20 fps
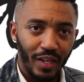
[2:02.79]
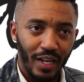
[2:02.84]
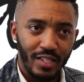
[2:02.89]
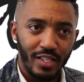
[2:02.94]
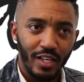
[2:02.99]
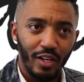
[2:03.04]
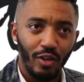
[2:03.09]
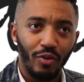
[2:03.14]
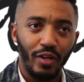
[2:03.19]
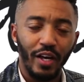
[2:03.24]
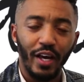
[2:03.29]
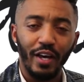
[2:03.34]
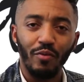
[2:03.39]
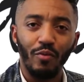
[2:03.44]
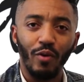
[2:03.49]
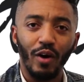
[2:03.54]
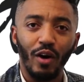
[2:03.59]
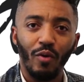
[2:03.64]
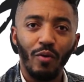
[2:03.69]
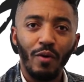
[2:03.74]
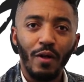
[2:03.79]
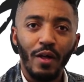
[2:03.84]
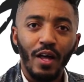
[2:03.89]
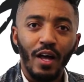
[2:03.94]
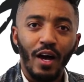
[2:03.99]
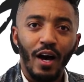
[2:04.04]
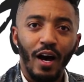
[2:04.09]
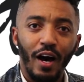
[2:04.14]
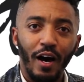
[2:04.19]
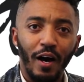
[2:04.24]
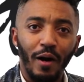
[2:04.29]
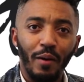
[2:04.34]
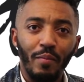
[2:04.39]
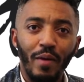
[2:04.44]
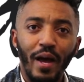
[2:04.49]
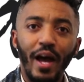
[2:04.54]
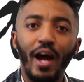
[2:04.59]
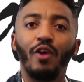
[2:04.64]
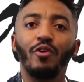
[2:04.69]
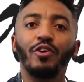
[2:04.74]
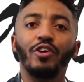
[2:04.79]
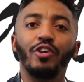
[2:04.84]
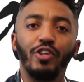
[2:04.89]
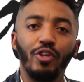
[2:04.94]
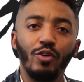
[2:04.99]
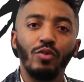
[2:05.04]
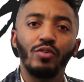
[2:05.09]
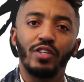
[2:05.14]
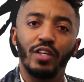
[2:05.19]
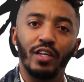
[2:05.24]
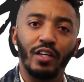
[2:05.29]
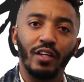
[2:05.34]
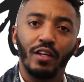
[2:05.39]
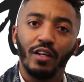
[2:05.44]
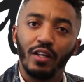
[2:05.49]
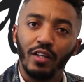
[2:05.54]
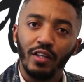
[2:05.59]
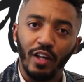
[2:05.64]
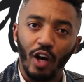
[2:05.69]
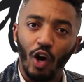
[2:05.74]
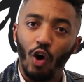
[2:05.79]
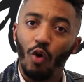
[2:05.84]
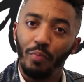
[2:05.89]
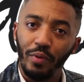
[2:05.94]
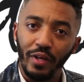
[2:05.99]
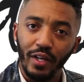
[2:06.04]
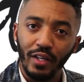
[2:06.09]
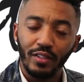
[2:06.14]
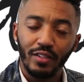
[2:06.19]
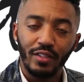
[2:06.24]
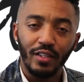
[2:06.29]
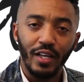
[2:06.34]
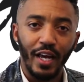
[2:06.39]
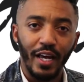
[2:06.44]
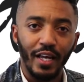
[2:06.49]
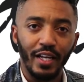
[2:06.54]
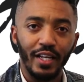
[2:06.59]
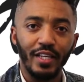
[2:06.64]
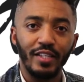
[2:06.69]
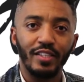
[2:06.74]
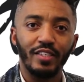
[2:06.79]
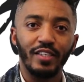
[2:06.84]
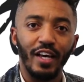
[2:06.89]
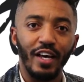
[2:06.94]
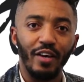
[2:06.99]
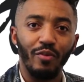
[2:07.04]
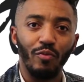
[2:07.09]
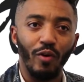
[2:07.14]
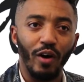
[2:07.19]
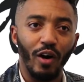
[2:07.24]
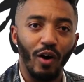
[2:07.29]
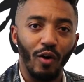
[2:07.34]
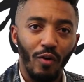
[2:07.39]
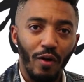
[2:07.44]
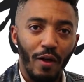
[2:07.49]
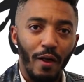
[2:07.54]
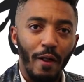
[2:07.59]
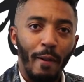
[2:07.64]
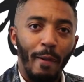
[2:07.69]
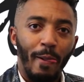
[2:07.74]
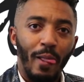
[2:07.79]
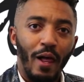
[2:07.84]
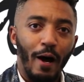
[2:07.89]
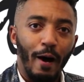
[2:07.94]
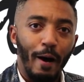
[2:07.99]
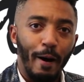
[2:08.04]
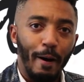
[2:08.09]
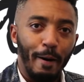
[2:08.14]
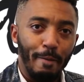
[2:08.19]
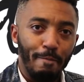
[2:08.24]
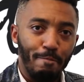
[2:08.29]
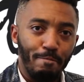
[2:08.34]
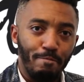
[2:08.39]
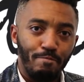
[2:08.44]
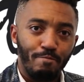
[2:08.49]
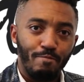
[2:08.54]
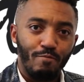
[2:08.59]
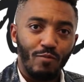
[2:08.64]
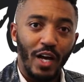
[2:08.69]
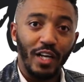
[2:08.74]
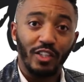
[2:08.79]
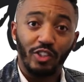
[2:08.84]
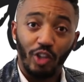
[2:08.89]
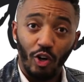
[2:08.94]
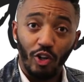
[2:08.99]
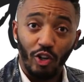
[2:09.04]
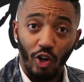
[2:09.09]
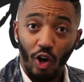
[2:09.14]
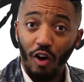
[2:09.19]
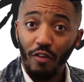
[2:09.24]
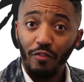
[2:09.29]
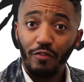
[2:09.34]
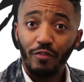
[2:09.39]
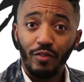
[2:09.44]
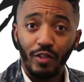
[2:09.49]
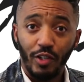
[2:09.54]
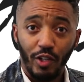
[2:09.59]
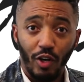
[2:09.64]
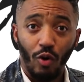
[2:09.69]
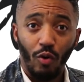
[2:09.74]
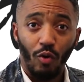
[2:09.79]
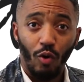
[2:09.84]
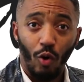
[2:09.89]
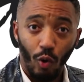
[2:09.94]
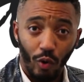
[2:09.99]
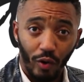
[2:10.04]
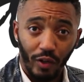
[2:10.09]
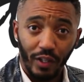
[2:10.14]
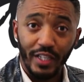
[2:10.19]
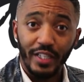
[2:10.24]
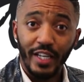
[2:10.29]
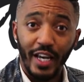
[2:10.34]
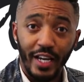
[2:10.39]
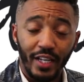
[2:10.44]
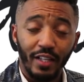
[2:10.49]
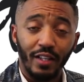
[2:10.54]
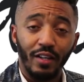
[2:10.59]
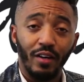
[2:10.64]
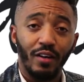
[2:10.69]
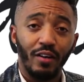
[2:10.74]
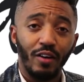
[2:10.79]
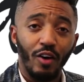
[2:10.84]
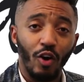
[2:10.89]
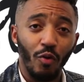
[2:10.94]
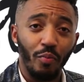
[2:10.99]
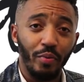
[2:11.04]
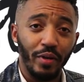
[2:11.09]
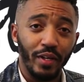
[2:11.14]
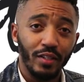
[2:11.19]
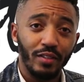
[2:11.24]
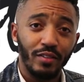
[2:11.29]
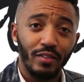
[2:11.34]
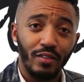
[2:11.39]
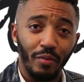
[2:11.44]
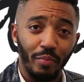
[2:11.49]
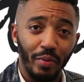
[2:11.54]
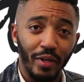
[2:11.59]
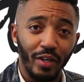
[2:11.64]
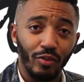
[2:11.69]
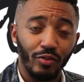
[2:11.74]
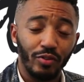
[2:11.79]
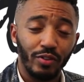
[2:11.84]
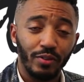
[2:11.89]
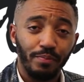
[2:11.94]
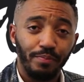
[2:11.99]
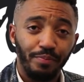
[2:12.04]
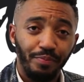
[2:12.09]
I said, okay, well, how are you using the opiates? And he said, well, I started off, orally taking the opiates, the pills,